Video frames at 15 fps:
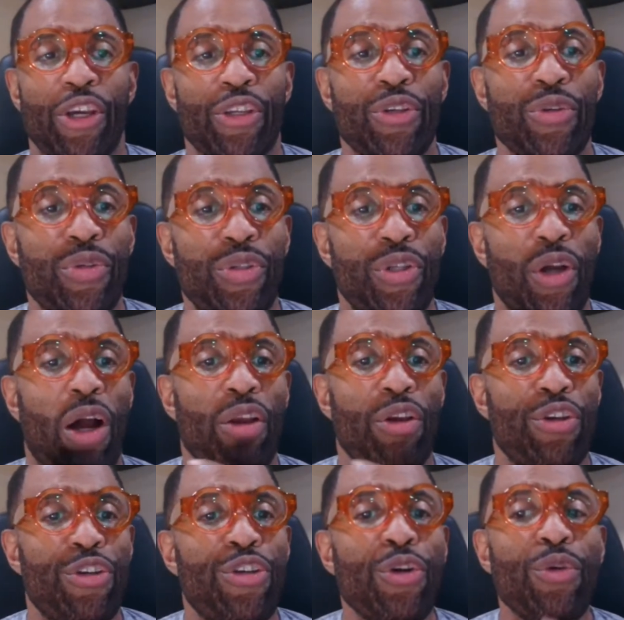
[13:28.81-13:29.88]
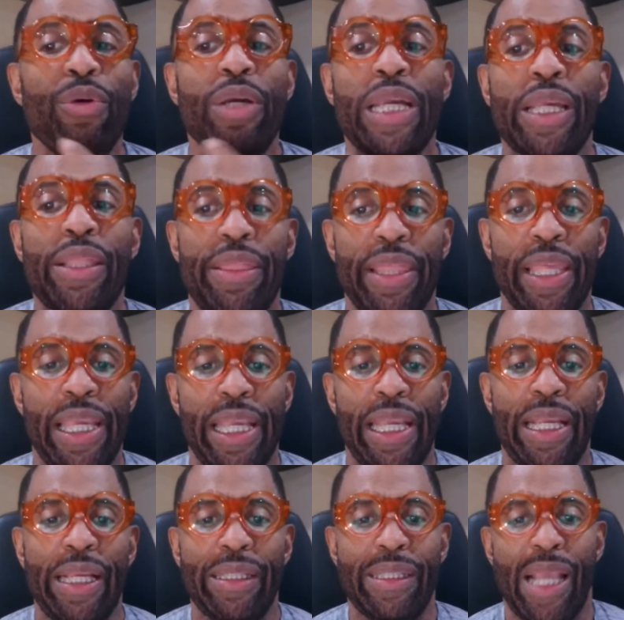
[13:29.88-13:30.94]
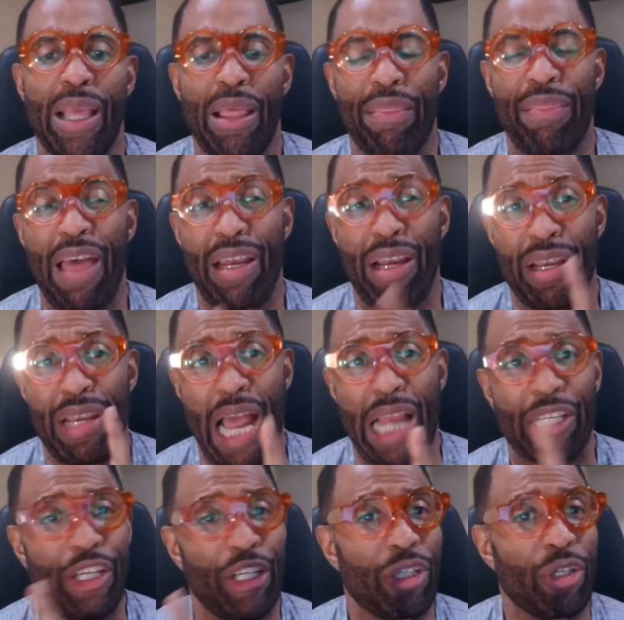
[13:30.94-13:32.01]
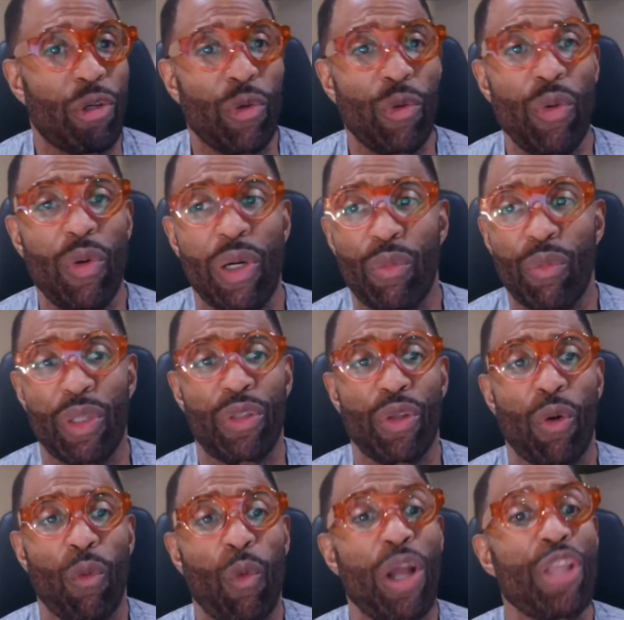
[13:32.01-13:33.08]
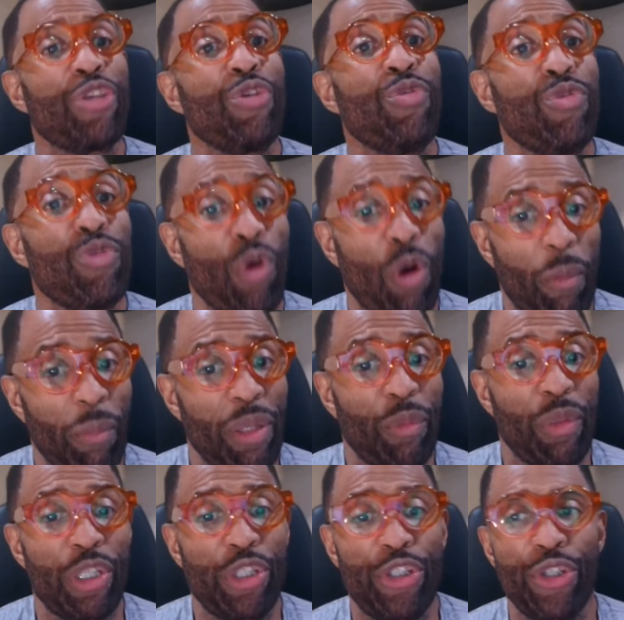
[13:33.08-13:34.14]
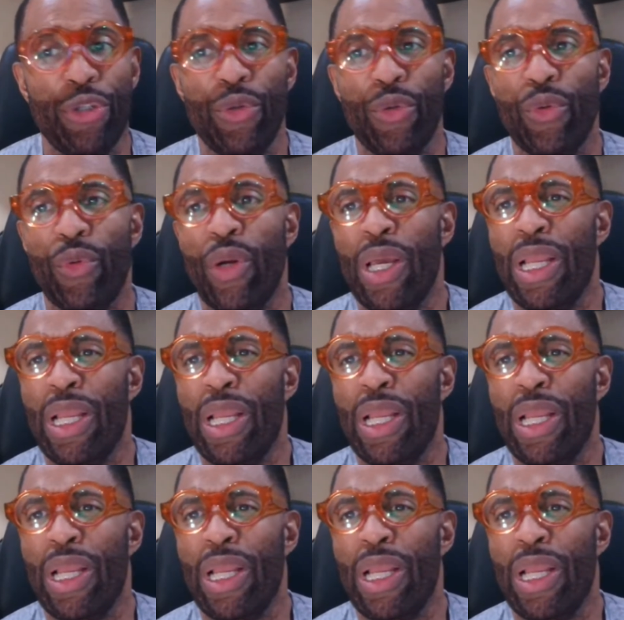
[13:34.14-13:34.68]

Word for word: you start doing things that are not congruent with what you normally would do,